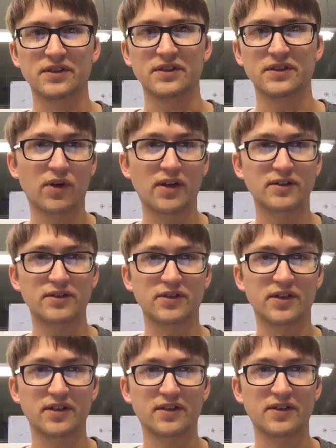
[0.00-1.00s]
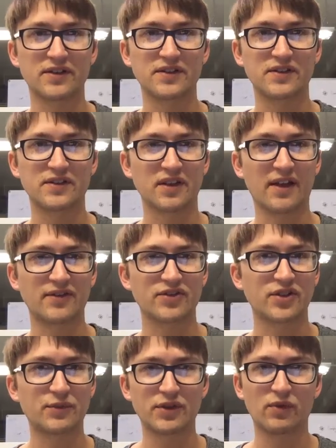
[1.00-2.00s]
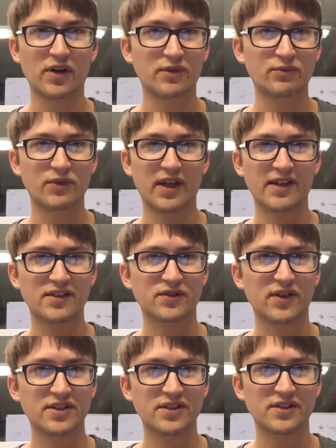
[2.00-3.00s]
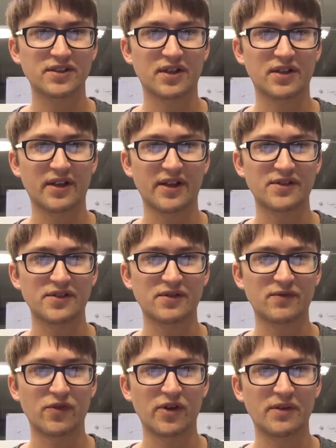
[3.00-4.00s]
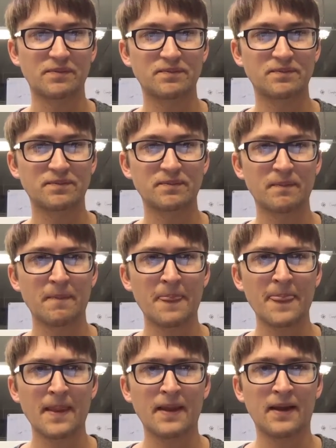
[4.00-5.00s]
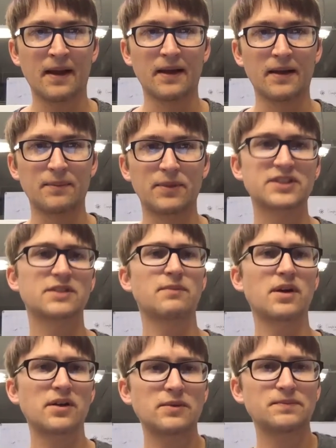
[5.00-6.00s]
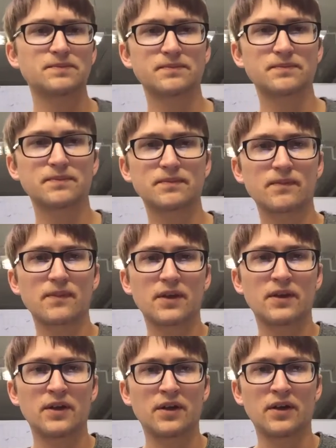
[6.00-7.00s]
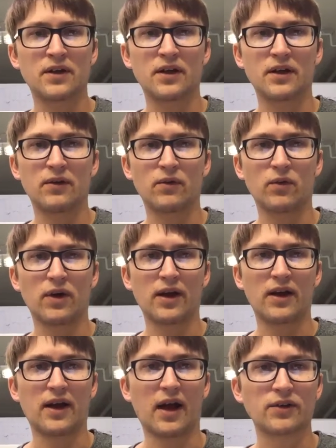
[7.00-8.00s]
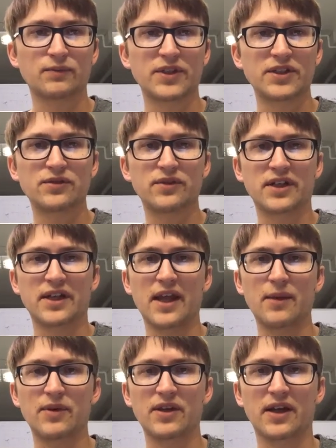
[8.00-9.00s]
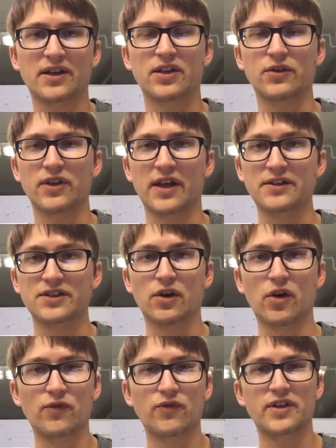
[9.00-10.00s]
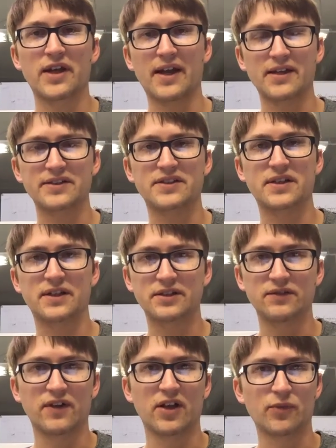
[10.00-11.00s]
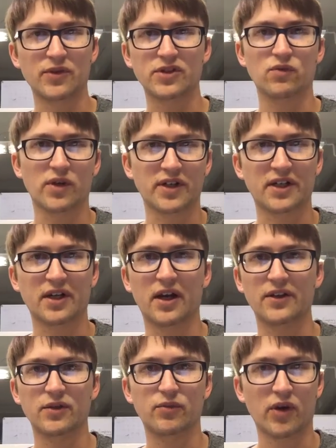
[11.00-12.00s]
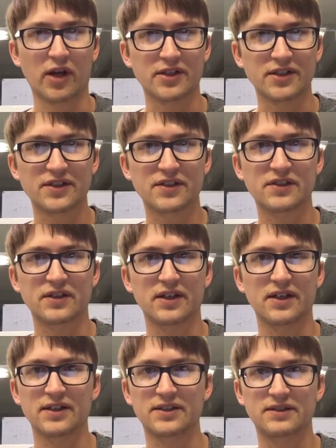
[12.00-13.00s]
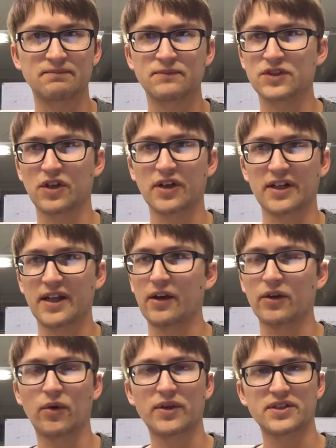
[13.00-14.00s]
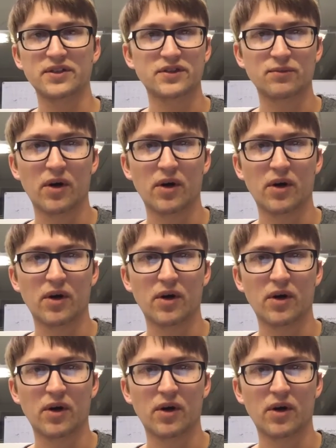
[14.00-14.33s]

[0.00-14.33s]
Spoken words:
So, and if you thoughts that you want during this live stream, you're welcome to ask questions and I'll answer them for you. But tomorrow, I'll be doing an API Q&A. So hopefully as developers are working on their projects, starting now, going until tomorrow,